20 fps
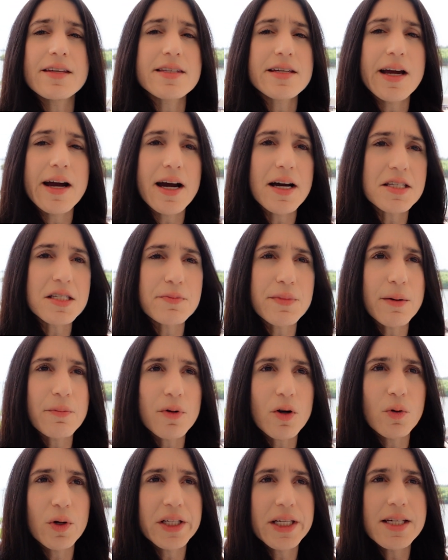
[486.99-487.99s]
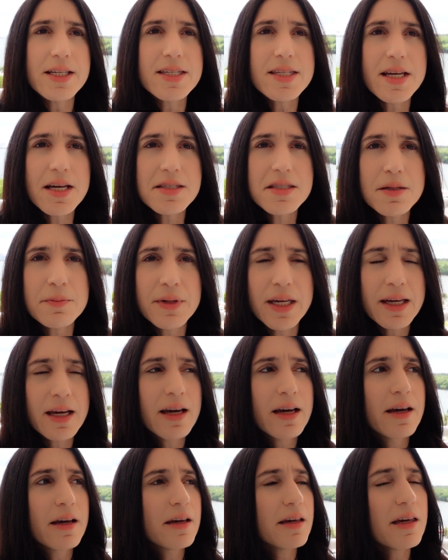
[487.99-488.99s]
this cast member, what he said to me,
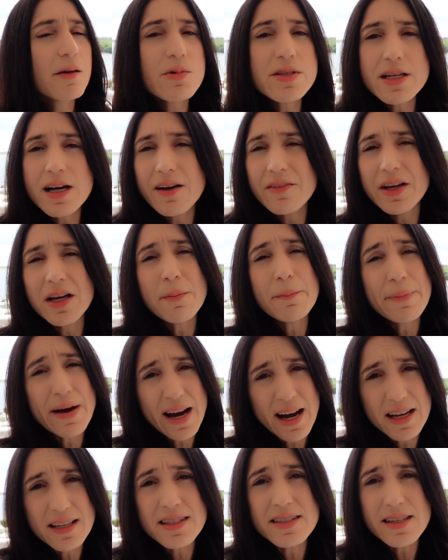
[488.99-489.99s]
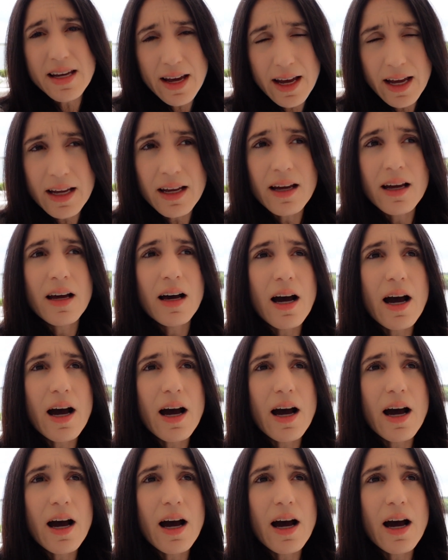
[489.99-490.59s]
he was having a bad day.